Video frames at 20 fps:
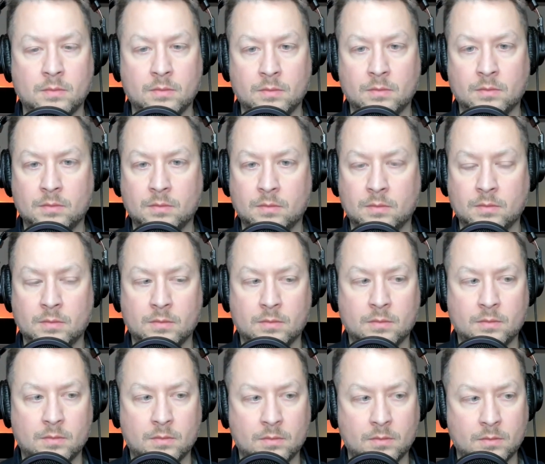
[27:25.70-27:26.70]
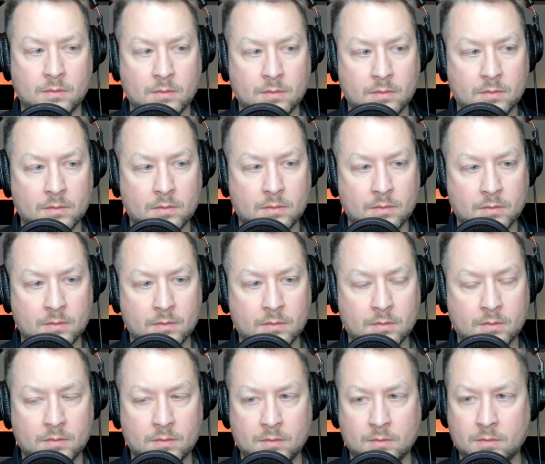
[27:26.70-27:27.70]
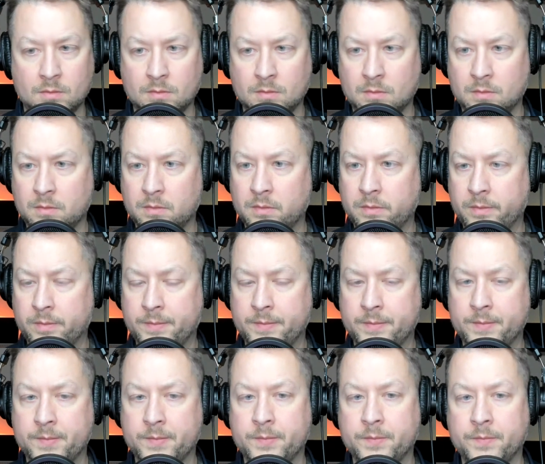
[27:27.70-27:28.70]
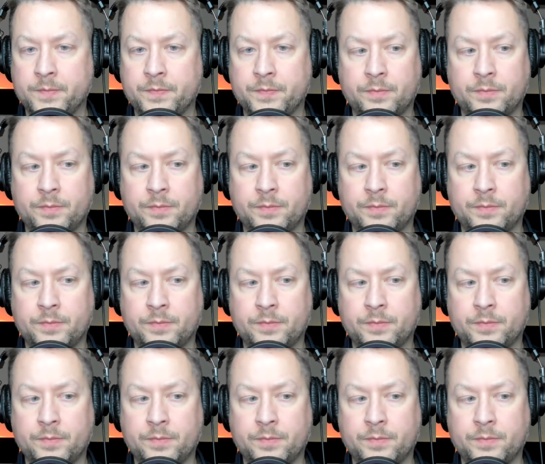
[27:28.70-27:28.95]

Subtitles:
No words are spoken by the person on screen.